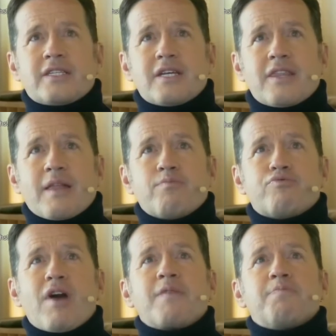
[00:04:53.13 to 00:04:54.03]
that said that
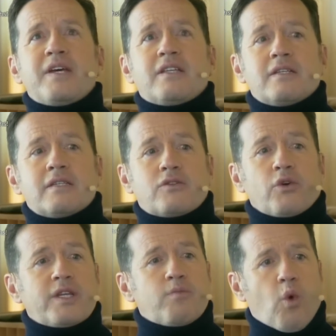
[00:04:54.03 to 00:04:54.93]
Brad Pitt
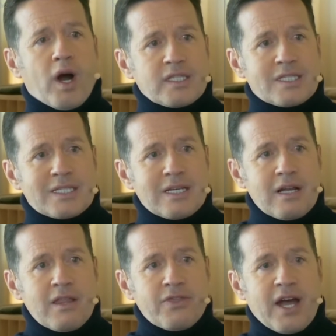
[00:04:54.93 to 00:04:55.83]
told him once
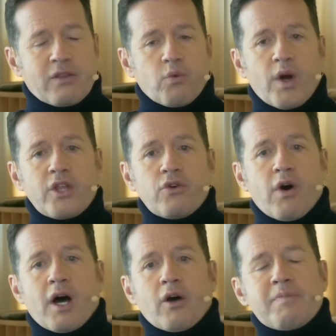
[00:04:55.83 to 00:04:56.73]
that when
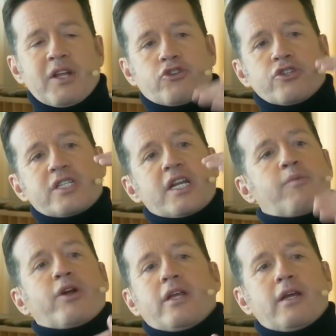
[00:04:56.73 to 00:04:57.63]
you are a major
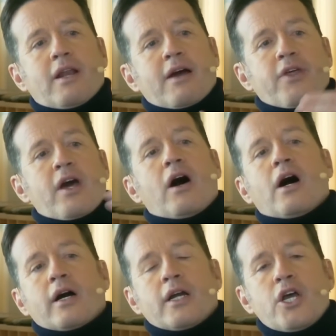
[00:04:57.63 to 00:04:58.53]
celebrity like they
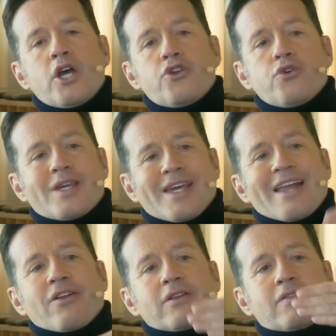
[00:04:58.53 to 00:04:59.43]
are, you
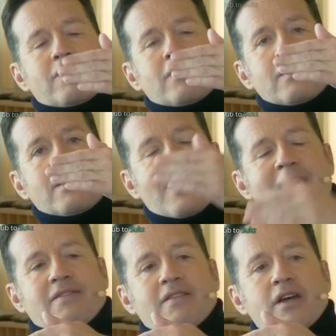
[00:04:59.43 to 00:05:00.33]
cannot
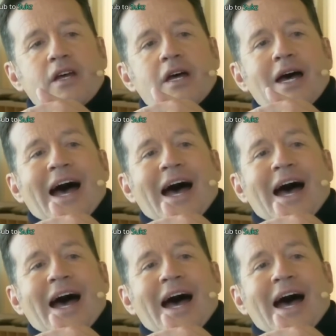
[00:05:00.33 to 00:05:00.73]
get